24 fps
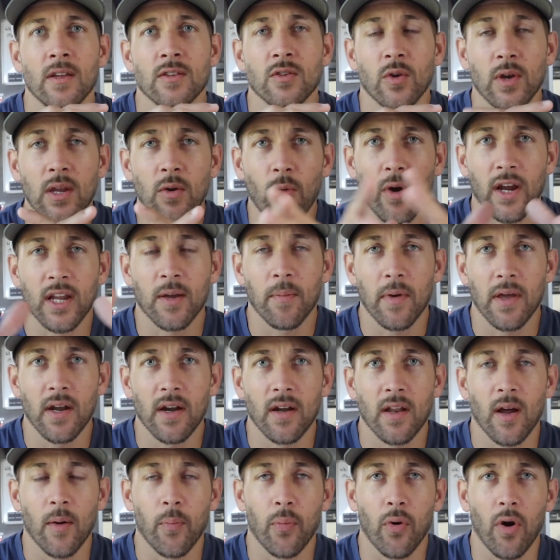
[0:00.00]
So he
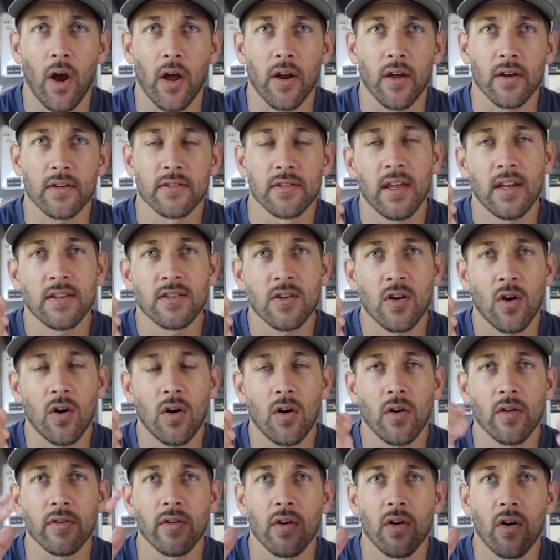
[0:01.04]
recommended a product. It is
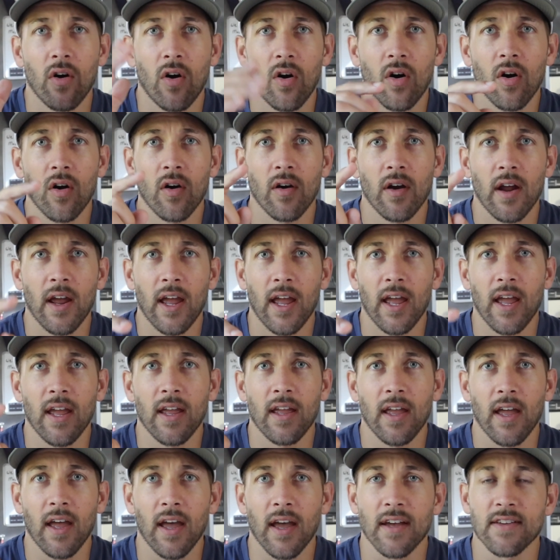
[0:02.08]
called
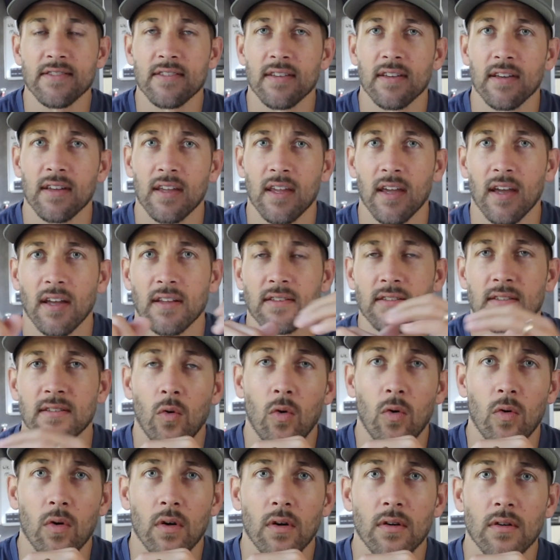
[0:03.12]
RAS Kit,
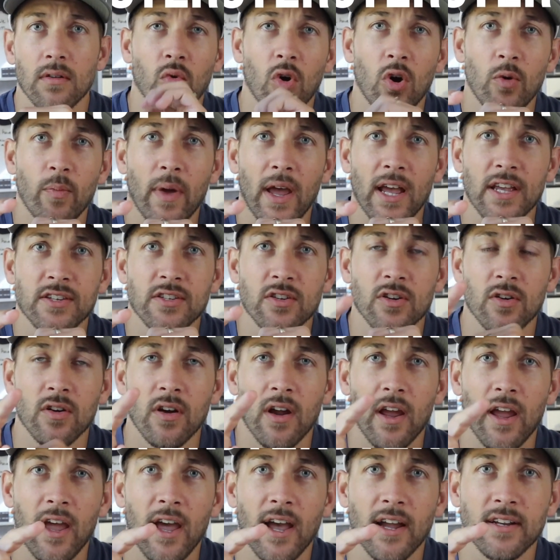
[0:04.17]
or Roadmaster
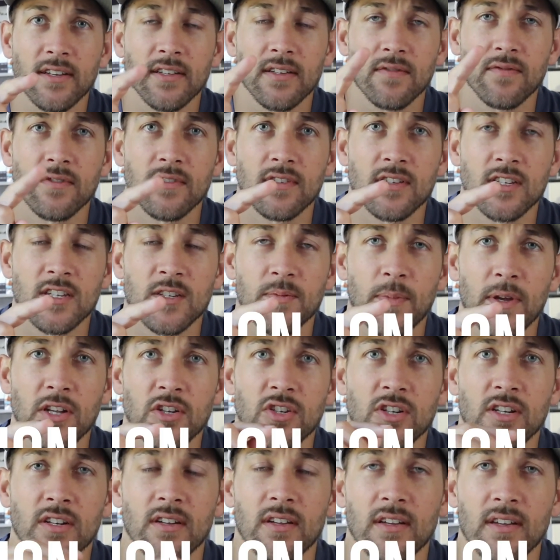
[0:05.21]
Active
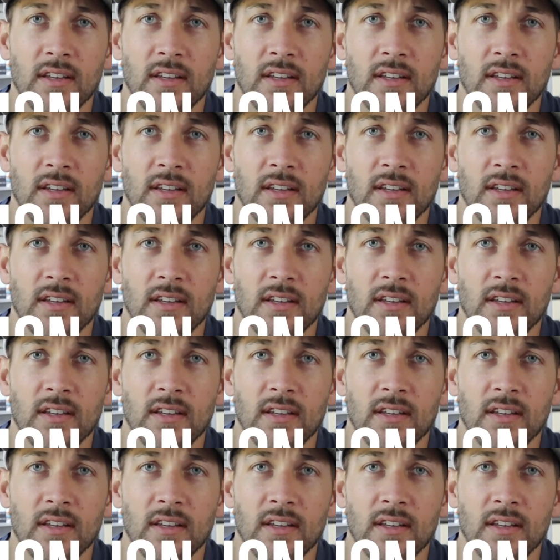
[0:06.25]
Suspension